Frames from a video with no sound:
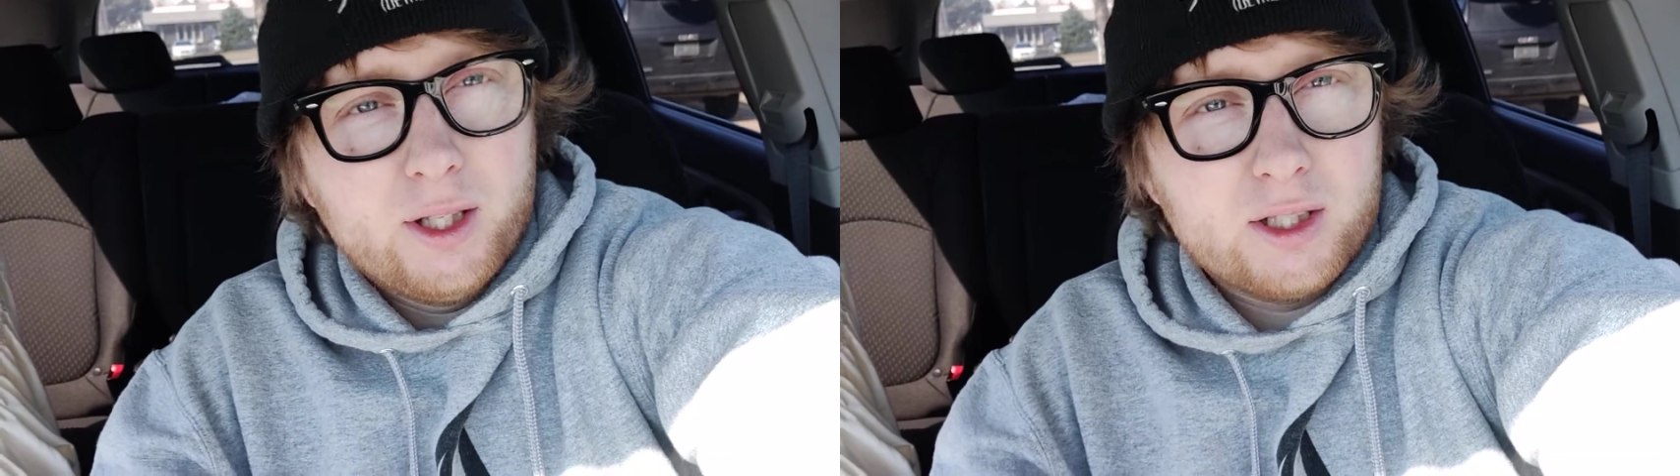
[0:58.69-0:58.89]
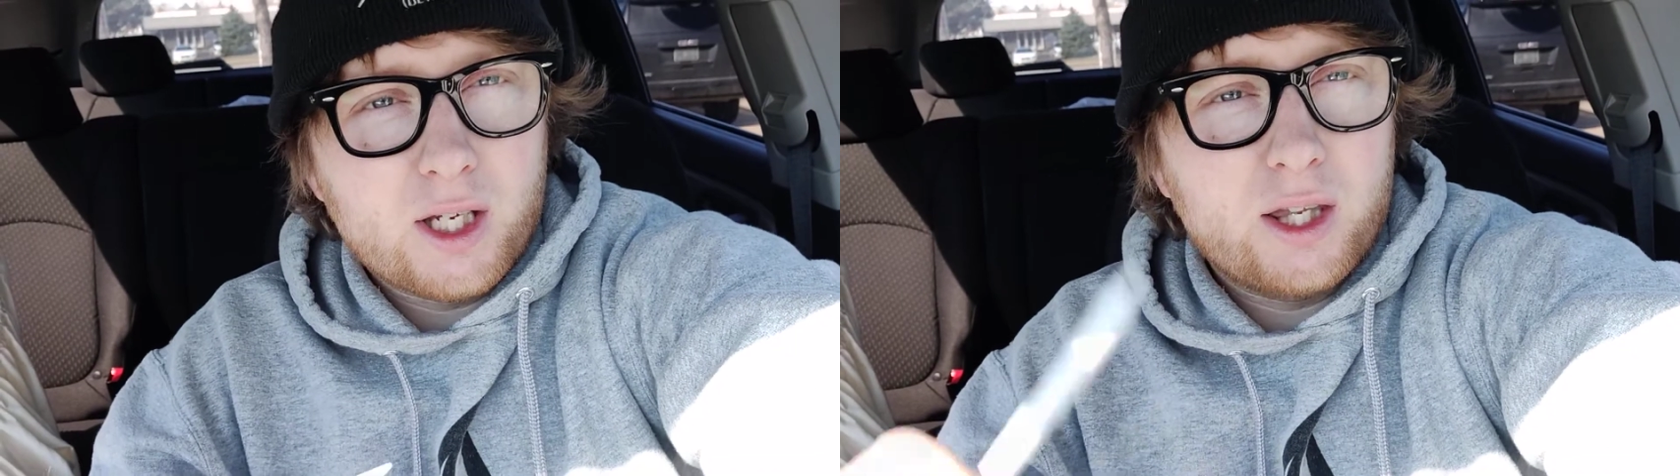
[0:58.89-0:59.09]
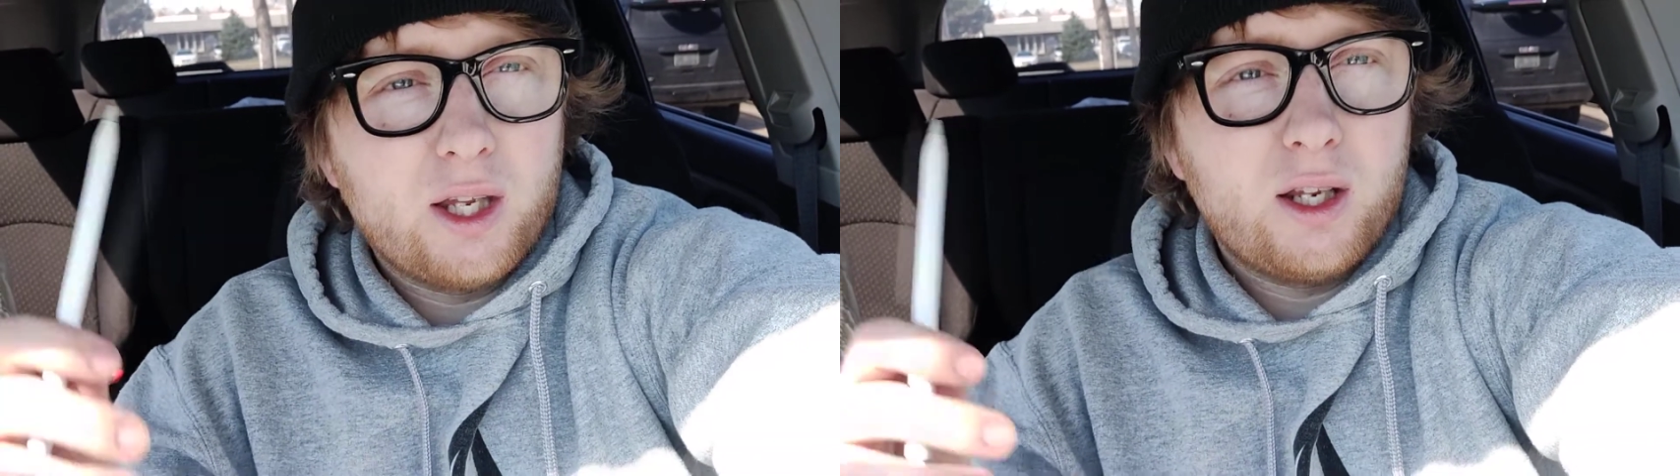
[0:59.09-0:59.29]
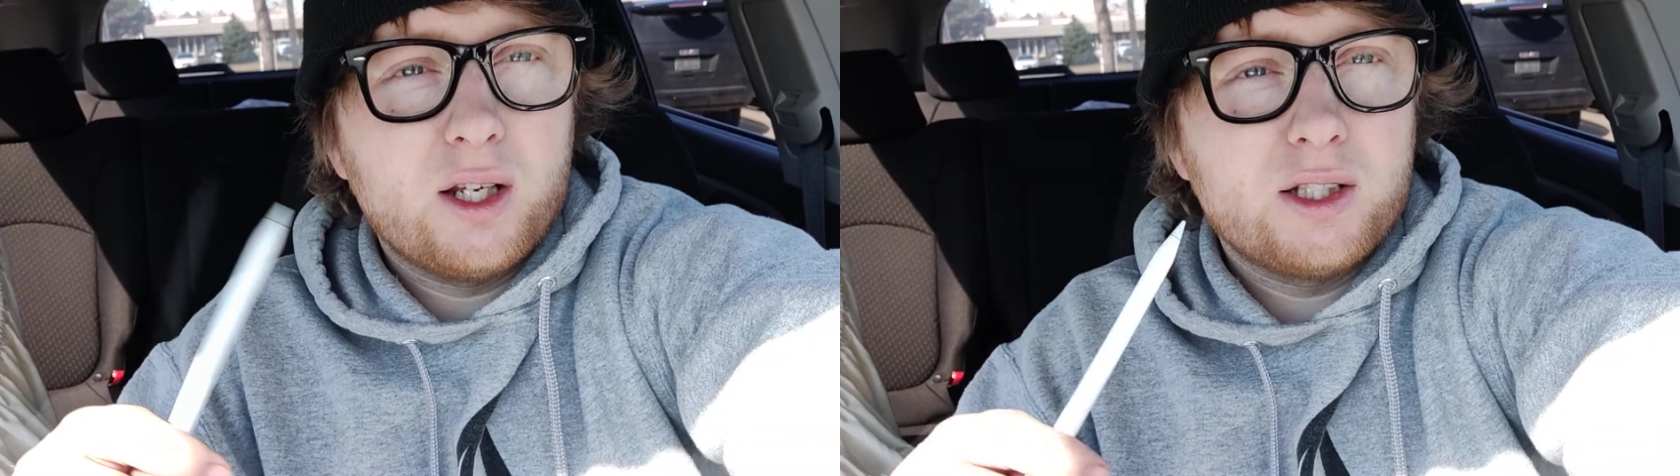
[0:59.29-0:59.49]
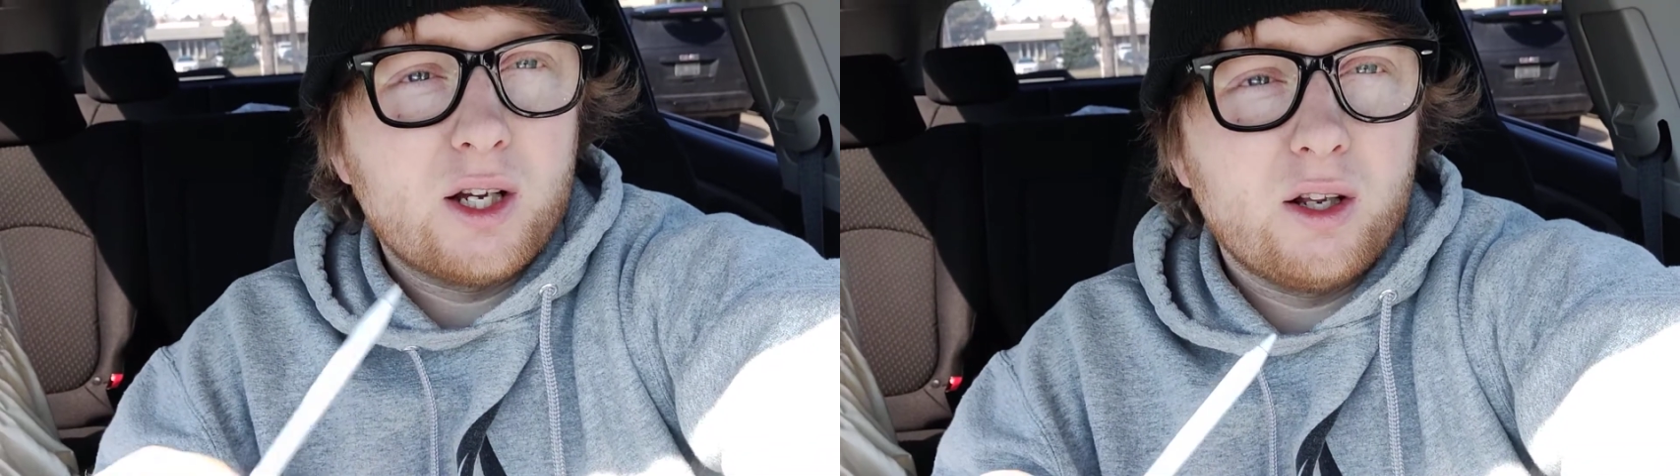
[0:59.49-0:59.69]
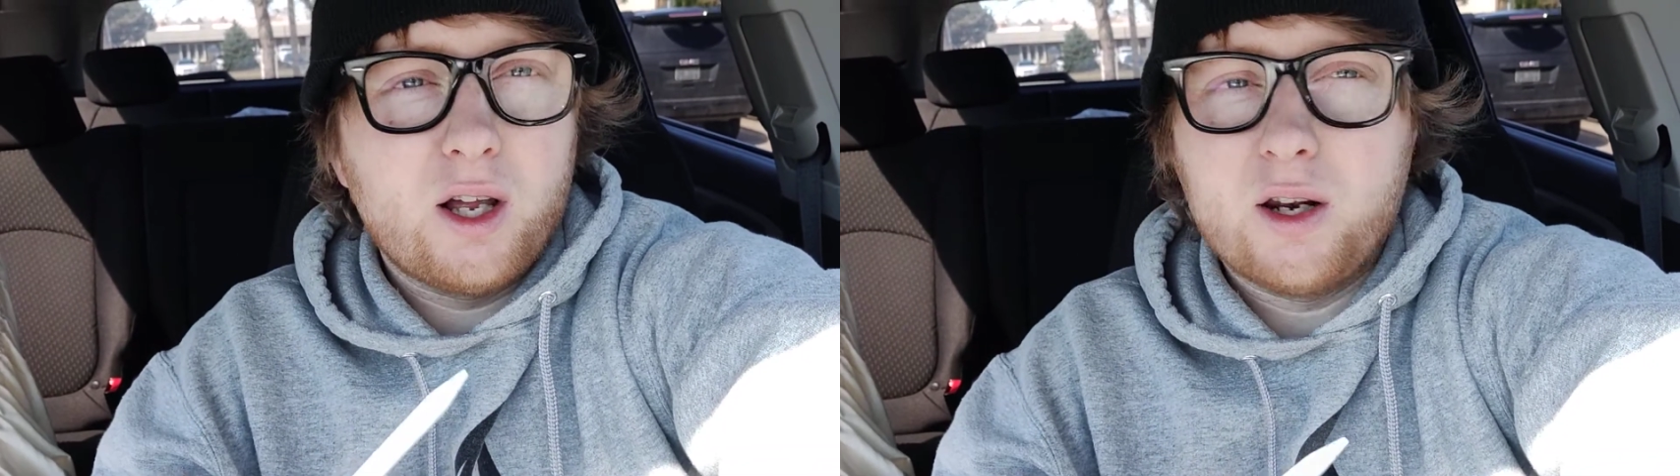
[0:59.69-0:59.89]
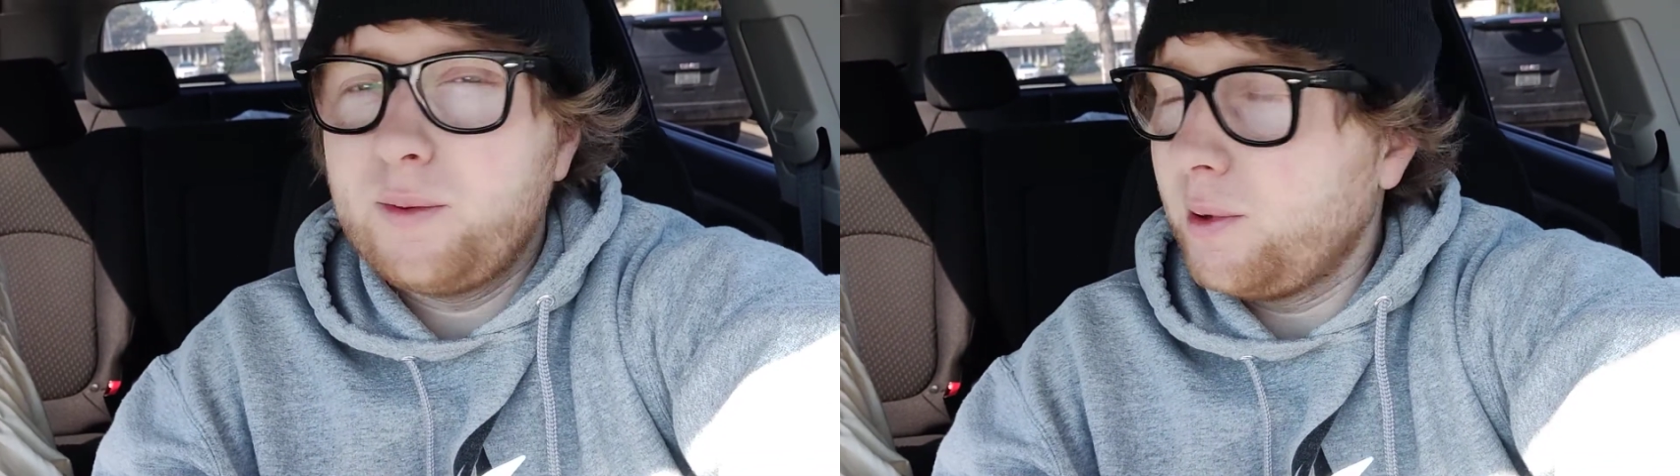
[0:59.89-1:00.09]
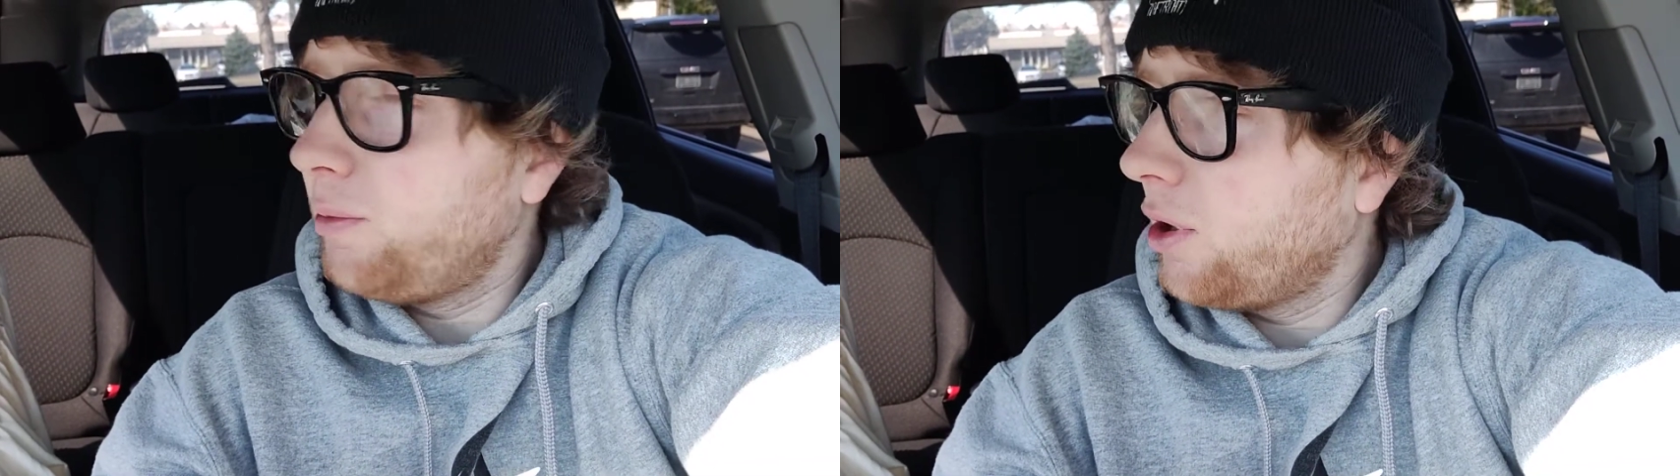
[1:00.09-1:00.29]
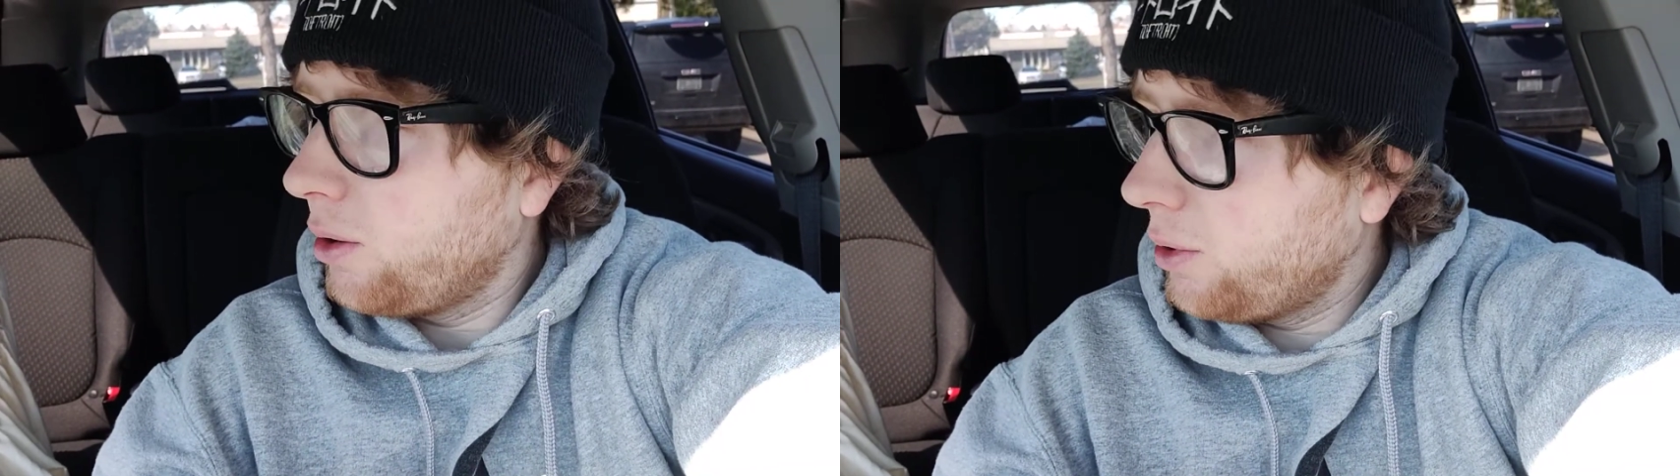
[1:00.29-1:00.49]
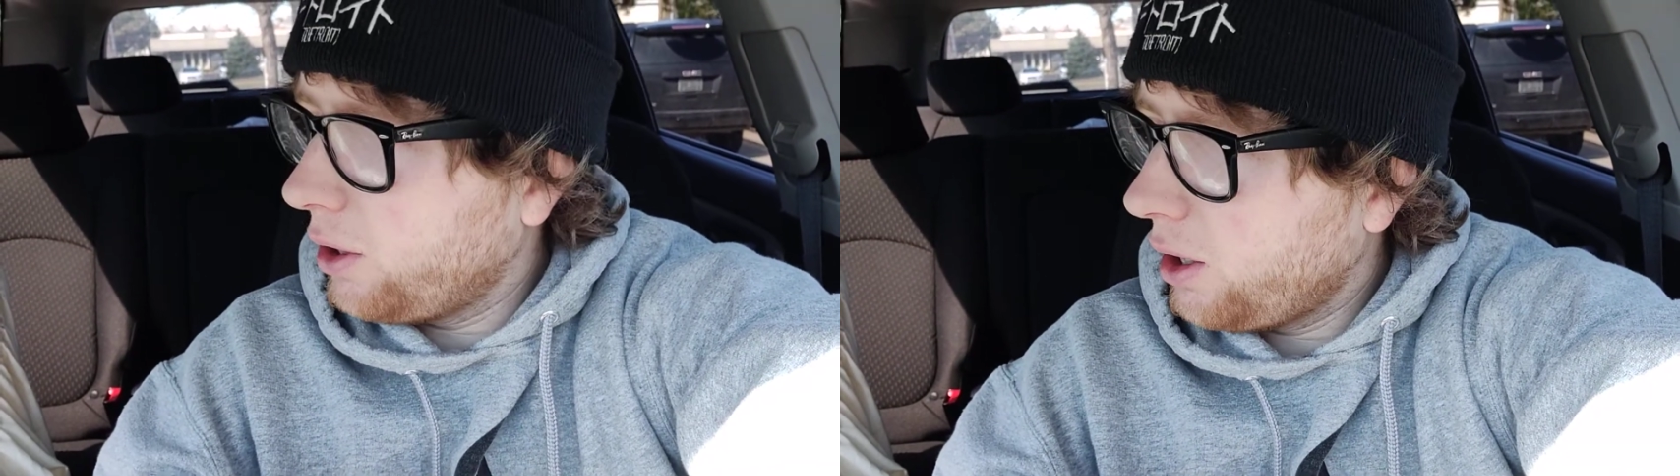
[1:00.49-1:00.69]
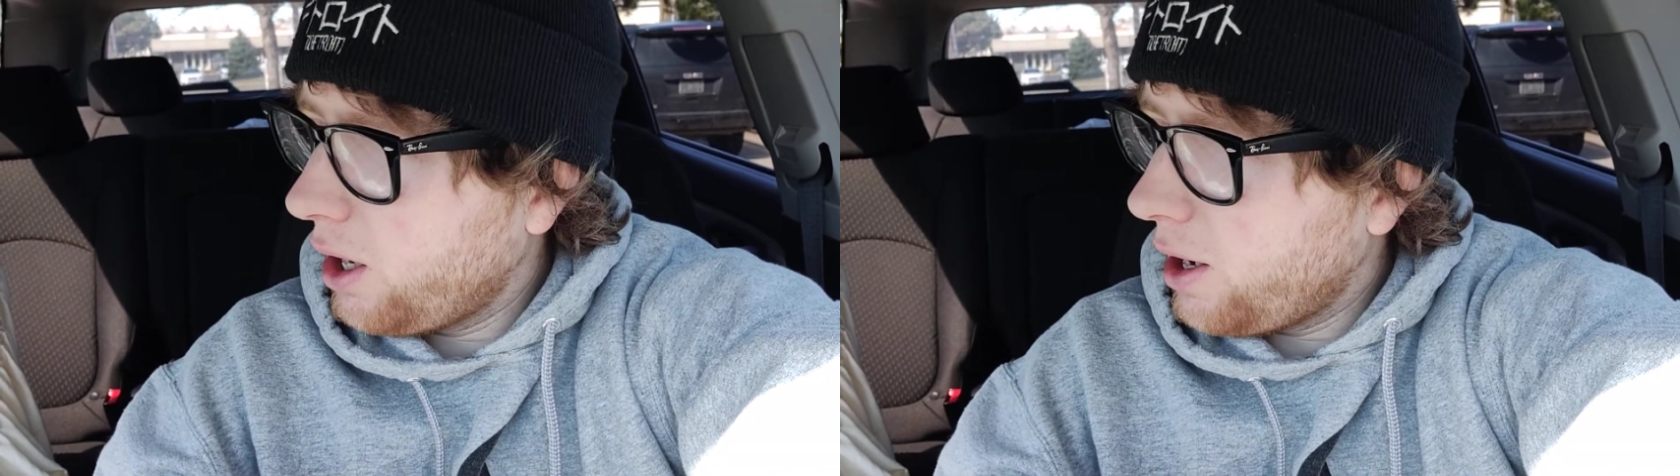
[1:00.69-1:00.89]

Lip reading: I think that's how a lot of people are with